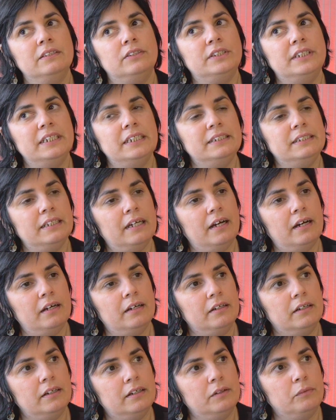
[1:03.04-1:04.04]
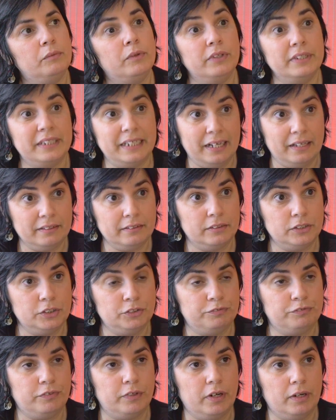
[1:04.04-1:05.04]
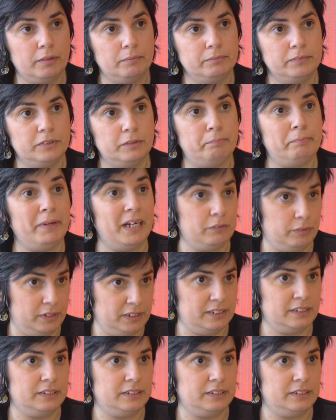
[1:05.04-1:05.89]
The data uh, were gathered from the PAQUID